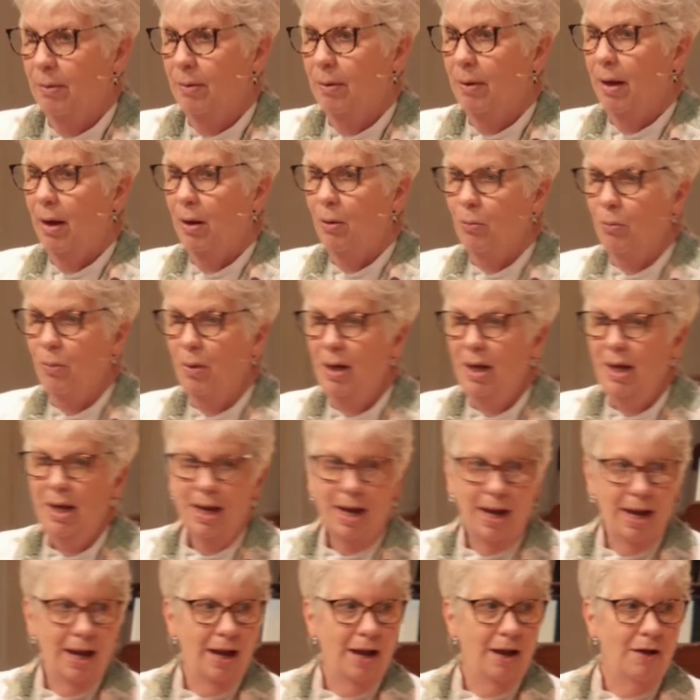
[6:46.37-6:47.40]
and we
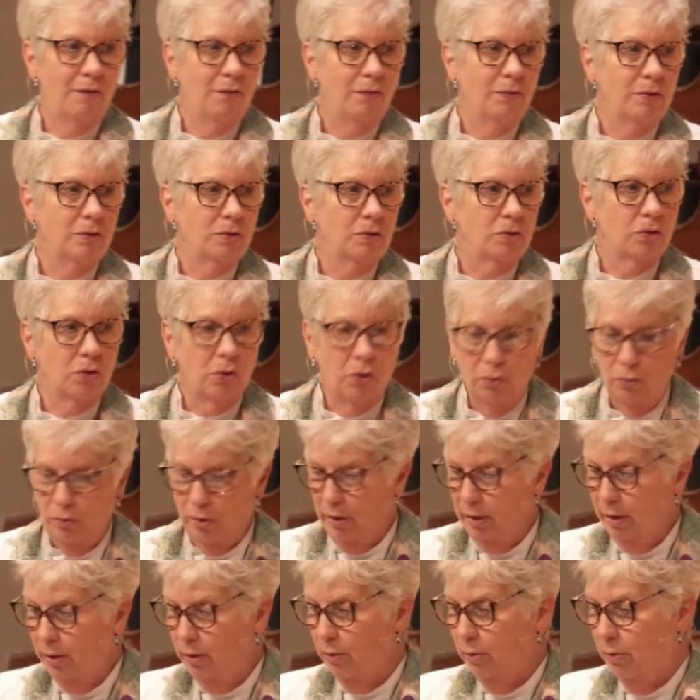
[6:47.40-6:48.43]
have so
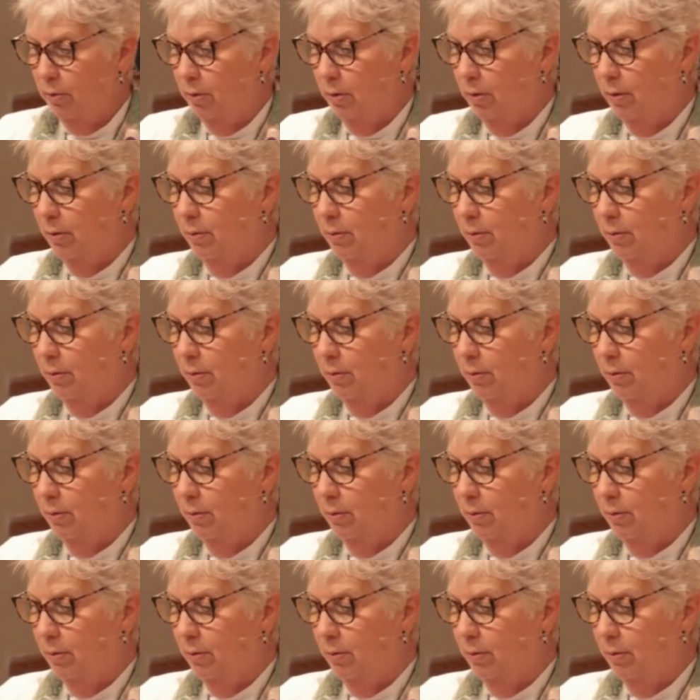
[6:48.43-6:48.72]
little?